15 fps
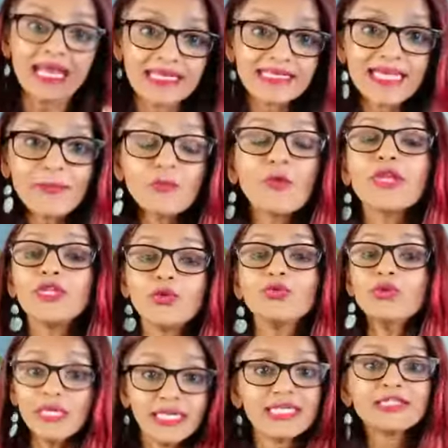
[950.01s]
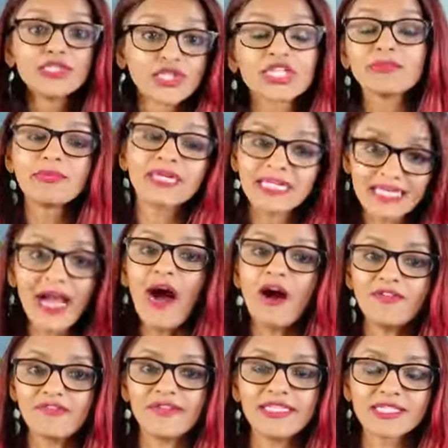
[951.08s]
except when you legitimately
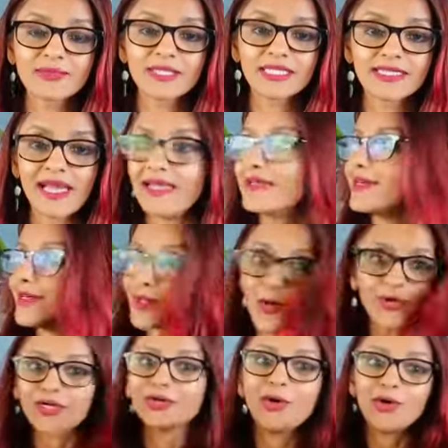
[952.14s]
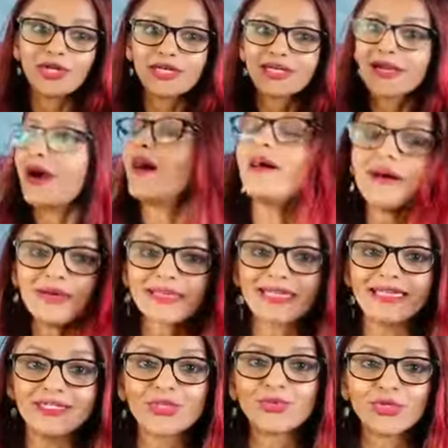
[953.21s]
are faced with a tiger or a, or a car
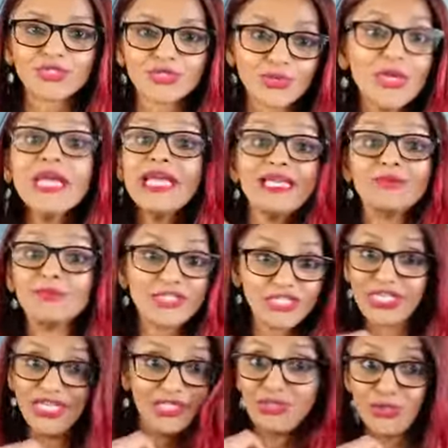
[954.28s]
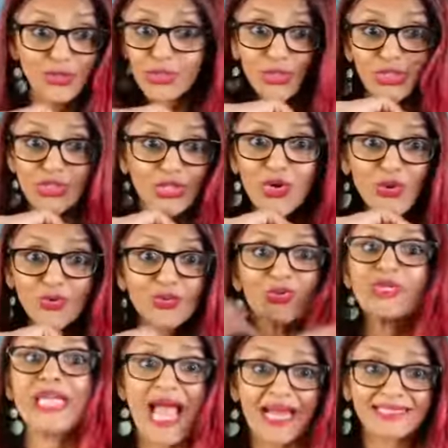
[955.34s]
hurtling towards you, in which case you should just
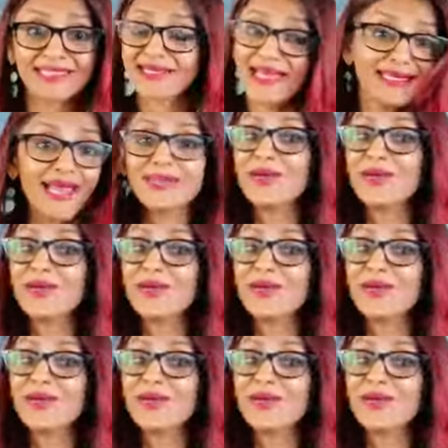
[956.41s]
react, right?